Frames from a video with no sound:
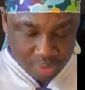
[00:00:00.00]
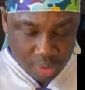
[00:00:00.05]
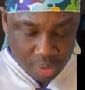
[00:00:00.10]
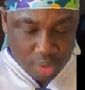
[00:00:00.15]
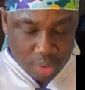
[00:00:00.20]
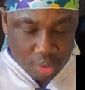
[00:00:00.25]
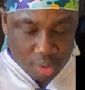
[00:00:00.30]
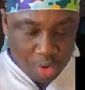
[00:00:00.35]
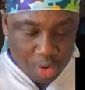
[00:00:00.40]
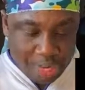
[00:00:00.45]

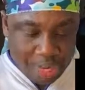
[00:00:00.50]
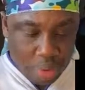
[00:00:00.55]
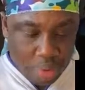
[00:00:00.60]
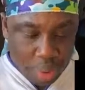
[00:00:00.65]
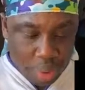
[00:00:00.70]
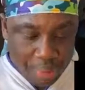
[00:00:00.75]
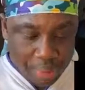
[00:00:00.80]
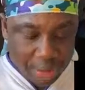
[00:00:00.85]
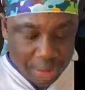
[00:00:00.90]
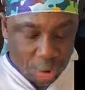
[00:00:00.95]
What you have
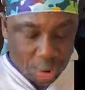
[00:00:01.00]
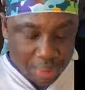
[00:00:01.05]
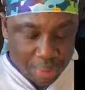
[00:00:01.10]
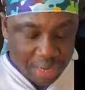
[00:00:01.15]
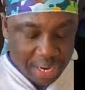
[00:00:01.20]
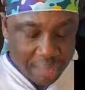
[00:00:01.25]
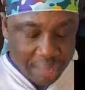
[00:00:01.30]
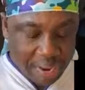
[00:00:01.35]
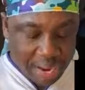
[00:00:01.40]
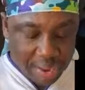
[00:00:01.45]
compared
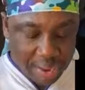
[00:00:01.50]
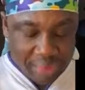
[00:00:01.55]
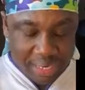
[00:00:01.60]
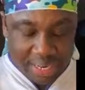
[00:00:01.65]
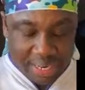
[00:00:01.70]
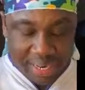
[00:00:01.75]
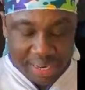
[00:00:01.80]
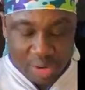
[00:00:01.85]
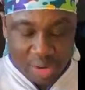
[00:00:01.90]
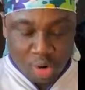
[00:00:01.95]
in
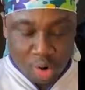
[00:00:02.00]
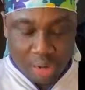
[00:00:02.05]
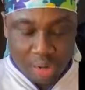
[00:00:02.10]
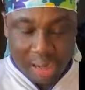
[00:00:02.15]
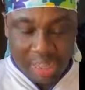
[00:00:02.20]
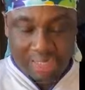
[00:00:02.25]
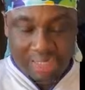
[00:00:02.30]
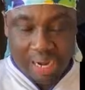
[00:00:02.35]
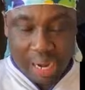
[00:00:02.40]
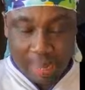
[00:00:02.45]
your master
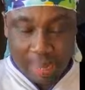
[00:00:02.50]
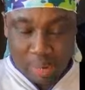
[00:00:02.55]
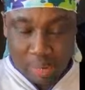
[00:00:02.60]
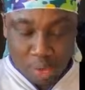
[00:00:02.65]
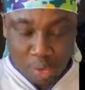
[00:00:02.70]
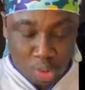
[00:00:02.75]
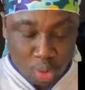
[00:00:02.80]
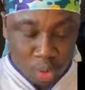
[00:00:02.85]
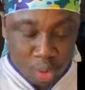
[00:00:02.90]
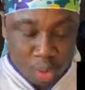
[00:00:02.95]
and I beckon all
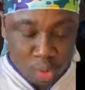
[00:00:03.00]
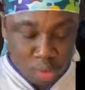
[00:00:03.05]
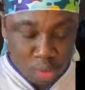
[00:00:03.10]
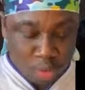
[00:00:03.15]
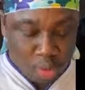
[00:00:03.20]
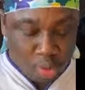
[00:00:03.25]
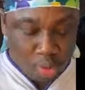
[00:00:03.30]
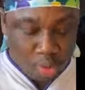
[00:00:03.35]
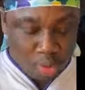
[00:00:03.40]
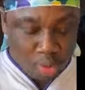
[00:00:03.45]
YouTube
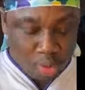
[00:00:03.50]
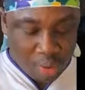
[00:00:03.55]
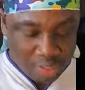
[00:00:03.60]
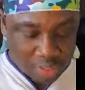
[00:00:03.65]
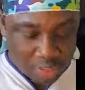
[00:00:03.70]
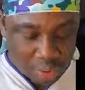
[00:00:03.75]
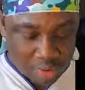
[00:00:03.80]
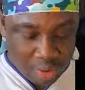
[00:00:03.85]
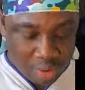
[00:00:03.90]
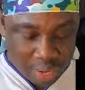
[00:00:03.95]
or
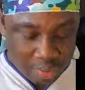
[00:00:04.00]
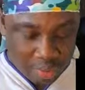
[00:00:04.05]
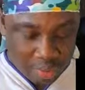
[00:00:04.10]
subscribe?